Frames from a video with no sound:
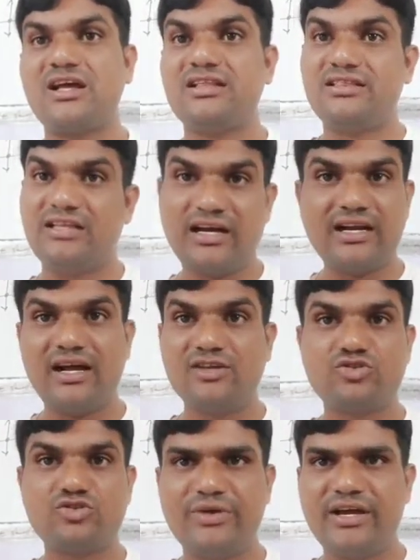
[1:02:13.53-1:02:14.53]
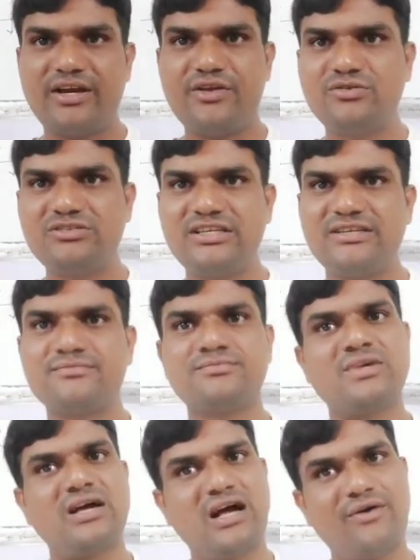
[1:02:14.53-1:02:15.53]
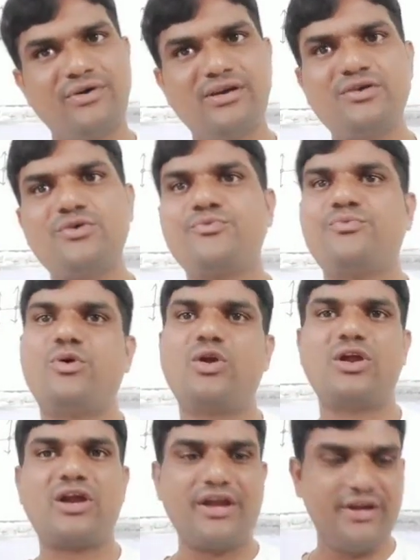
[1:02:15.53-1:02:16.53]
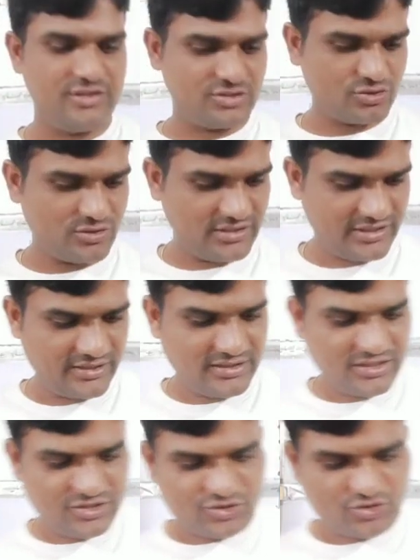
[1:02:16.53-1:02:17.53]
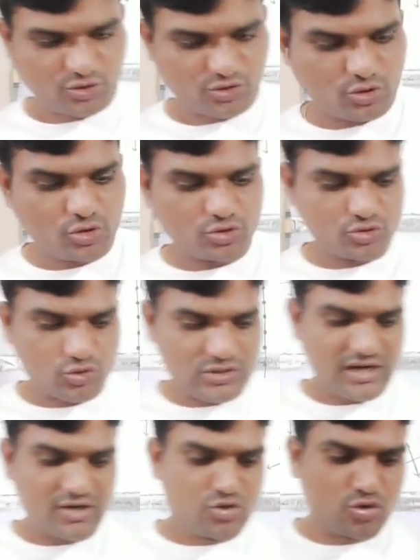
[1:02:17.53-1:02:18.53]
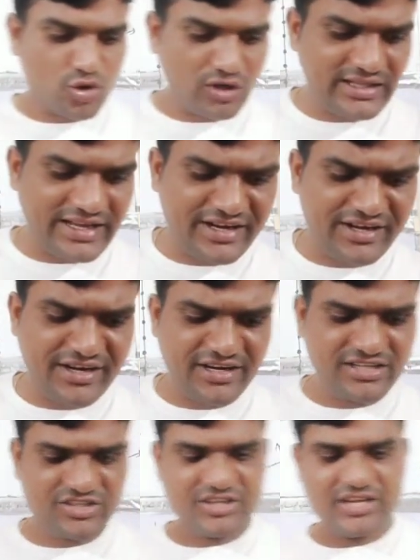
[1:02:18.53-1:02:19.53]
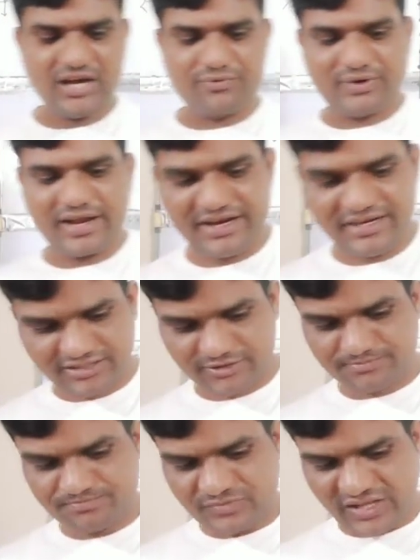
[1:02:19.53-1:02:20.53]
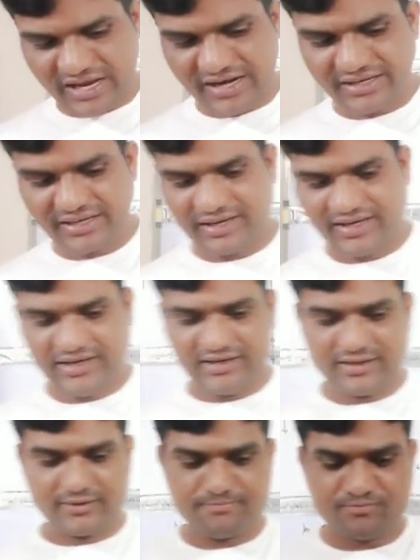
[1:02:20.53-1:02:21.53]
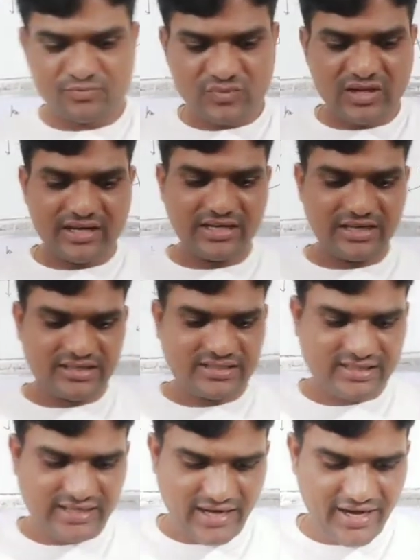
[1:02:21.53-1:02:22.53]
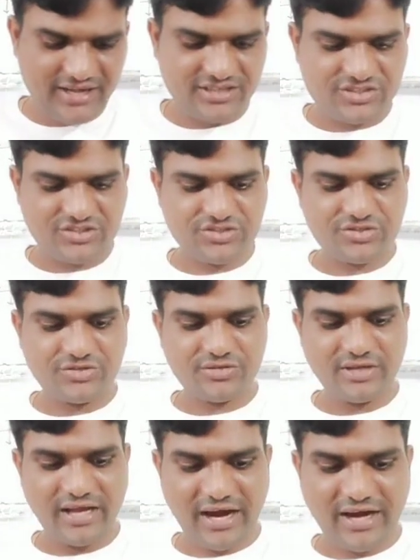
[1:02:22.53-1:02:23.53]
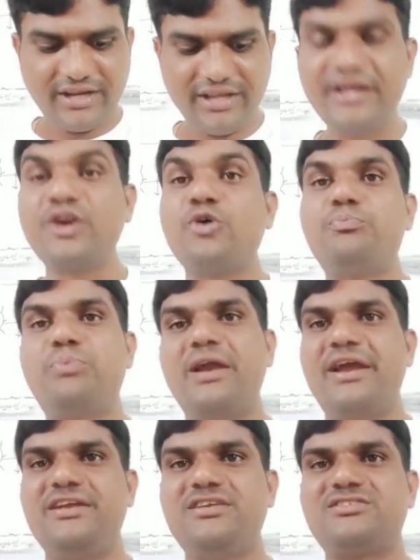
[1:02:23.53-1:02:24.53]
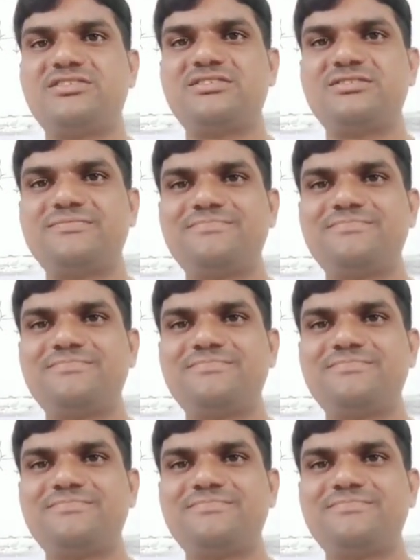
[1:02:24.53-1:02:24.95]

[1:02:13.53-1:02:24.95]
that also we are using our Polaroids only. So to control the intensity of light entering trains and aeroplanes,